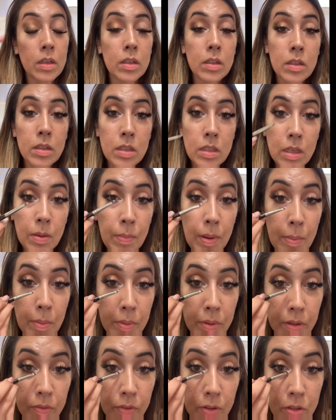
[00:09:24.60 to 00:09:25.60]
Some people when
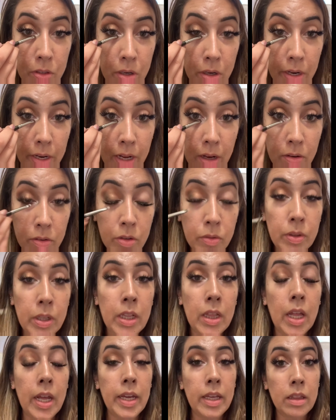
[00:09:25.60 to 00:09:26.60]
they're first starting out don't really
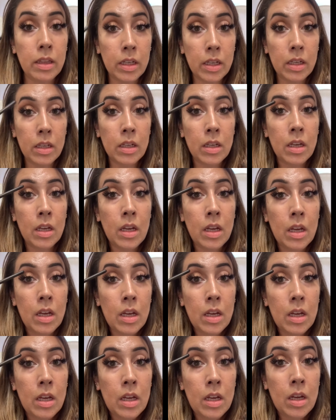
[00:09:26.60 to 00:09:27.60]
like
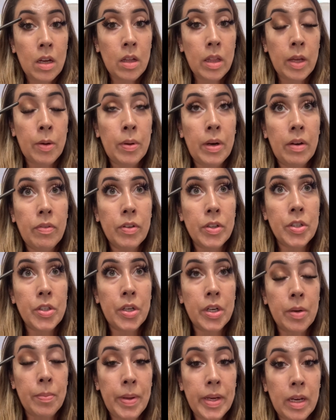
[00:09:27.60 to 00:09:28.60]
when I first
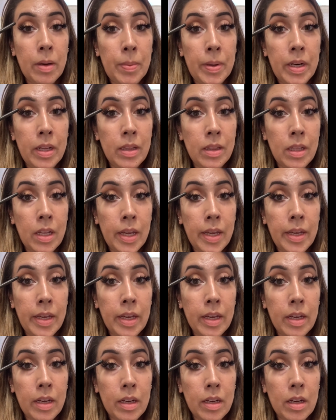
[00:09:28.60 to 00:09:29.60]
started makeup, I didn't like
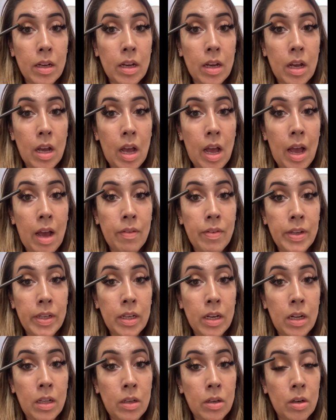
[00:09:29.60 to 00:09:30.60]
having
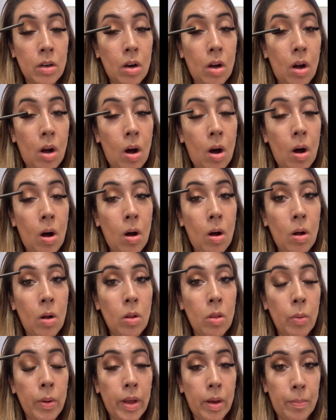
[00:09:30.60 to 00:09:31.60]
color all
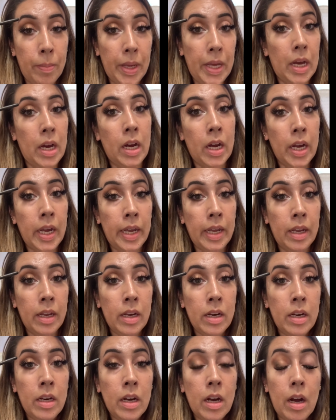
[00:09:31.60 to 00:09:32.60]
the way up my eye.
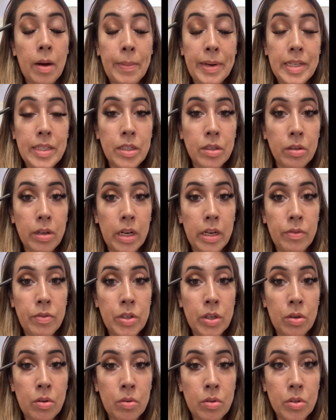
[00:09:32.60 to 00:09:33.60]
I still kind of
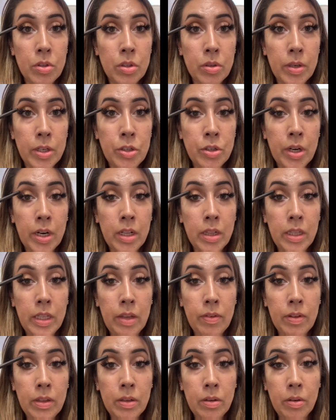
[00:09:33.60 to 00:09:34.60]
don't. So I try to
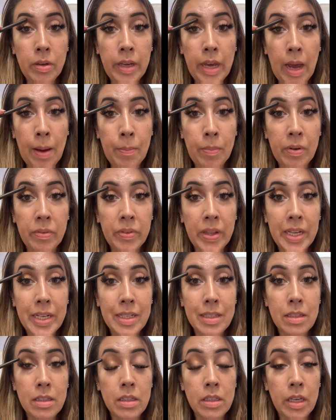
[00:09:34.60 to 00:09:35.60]
leave a little gap with like
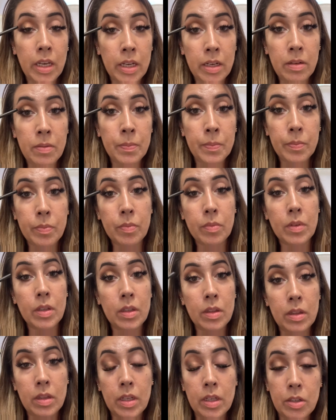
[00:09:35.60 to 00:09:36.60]
skin.
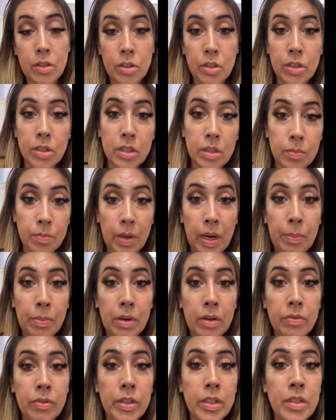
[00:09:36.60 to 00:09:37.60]
That's just my
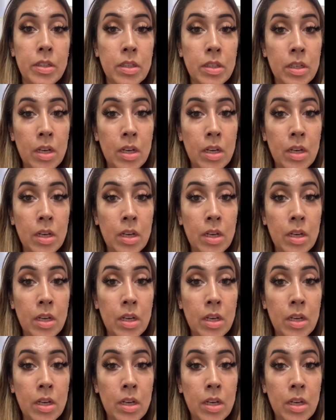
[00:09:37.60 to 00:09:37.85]
preference.